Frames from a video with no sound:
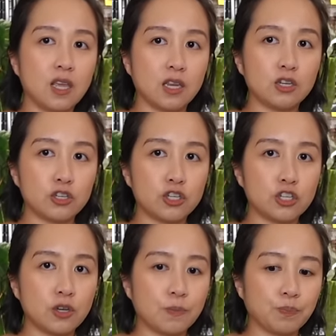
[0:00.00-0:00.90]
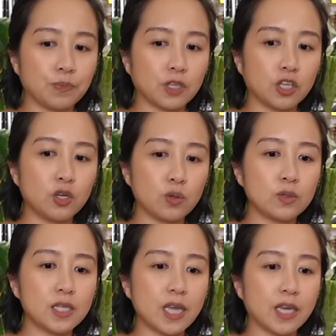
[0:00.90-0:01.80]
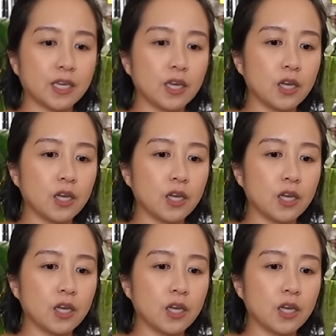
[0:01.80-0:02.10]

inch, you know, those like